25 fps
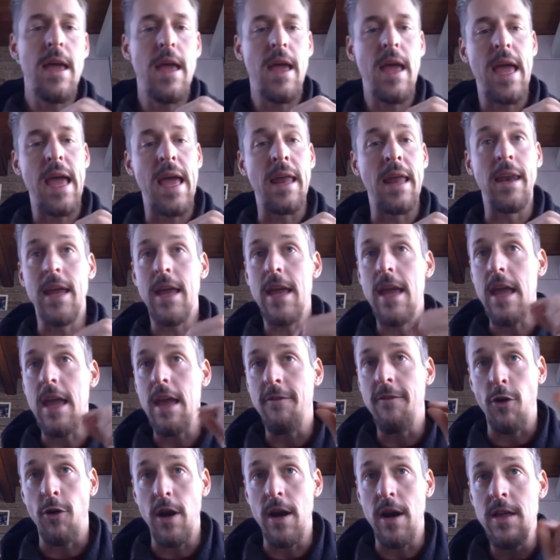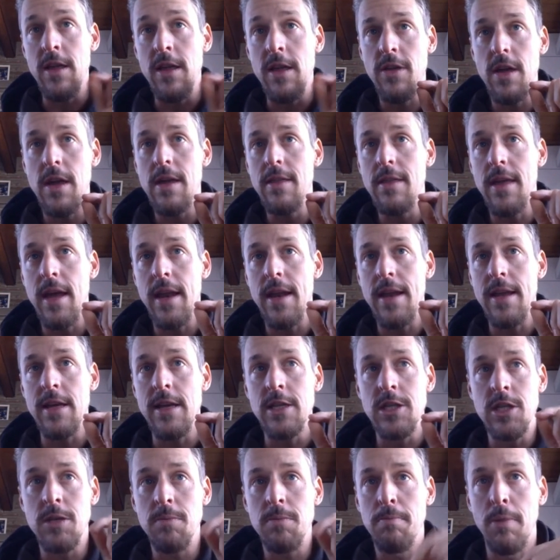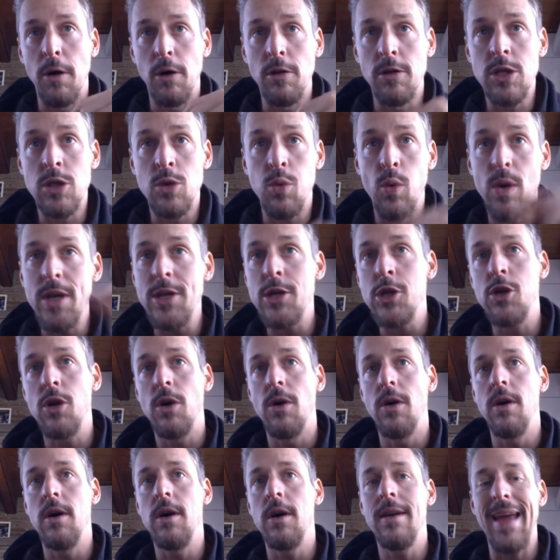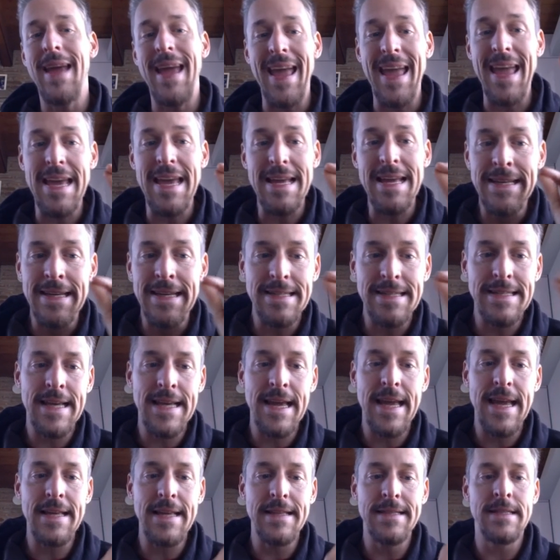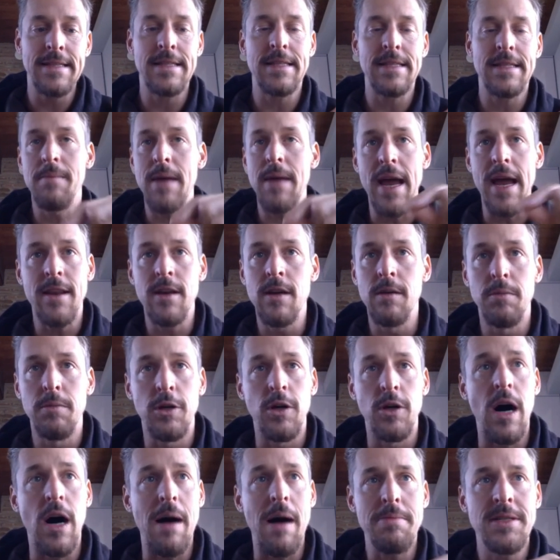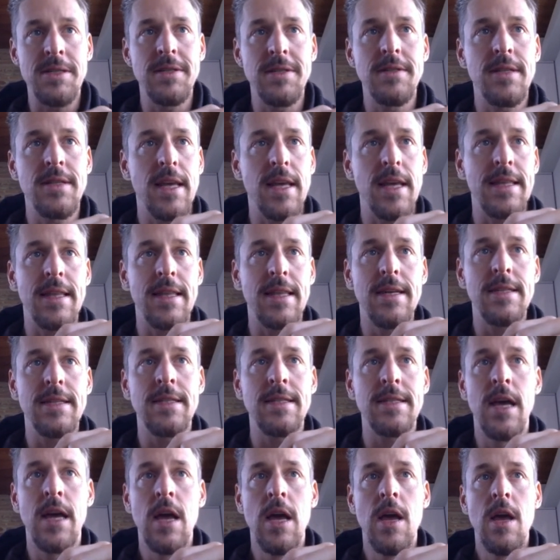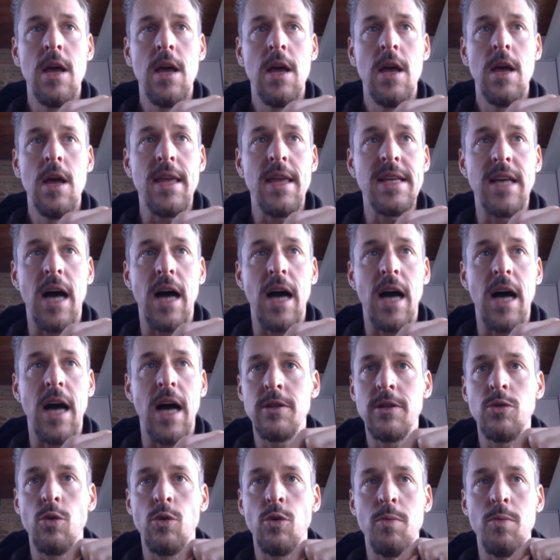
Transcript: And for anything that is both switched on and contains some editable options like this, these options will